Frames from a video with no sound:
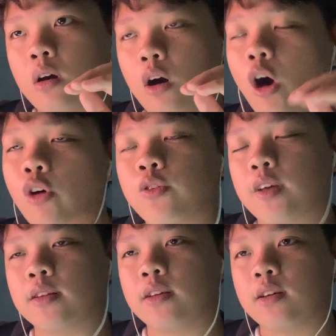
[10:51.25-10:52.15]
of
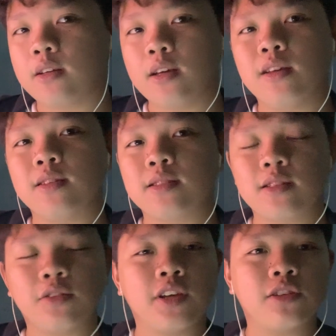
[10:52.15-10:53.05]
it is
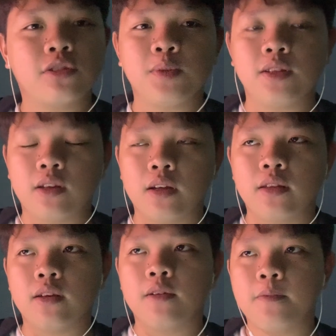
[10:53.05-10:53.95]
still yet to be done.
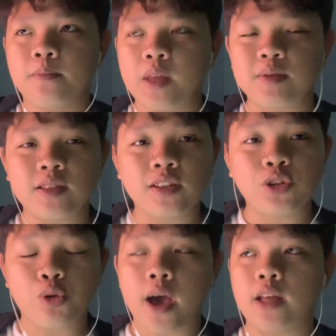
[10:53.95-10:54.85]
I'm still yet
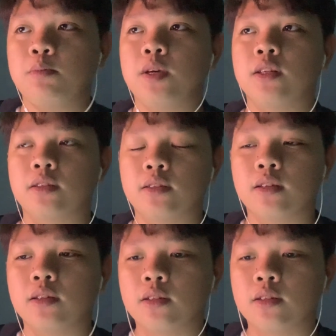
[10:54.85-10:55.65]
to animate it.